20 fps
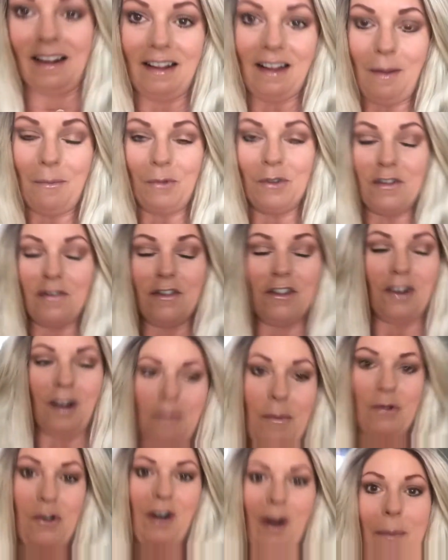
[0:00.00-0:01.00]

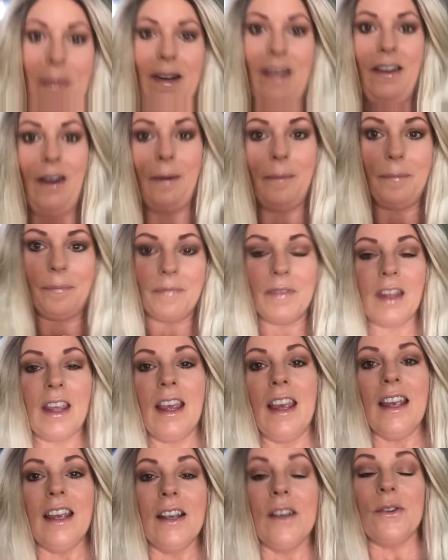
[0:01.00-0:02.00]
Almost dropped it there.
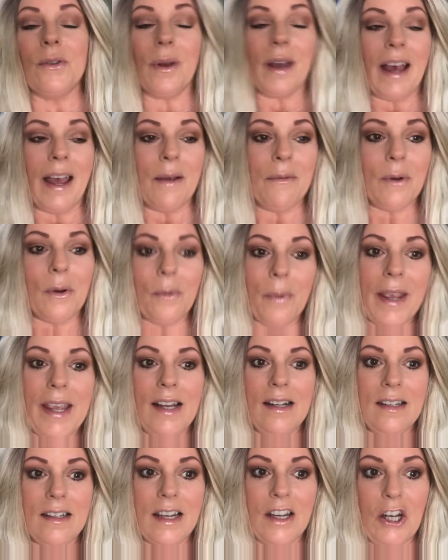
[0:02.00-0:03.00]
So I will
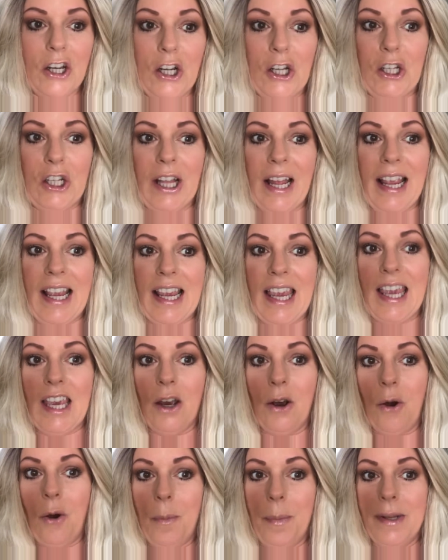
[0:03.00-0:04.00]
wait till
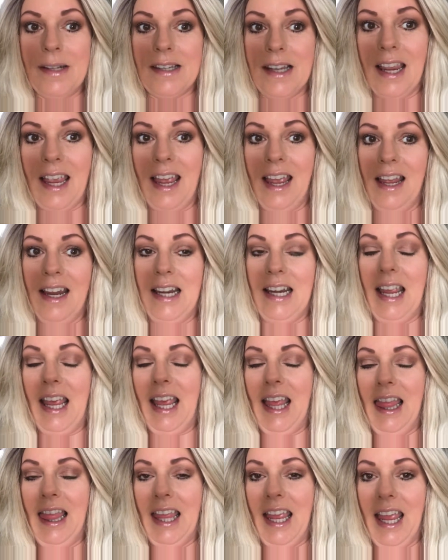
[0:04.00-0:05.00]
IKEA opens again,
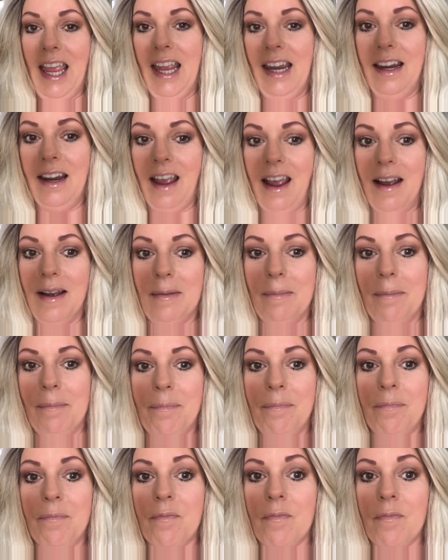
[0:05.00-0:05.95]
and then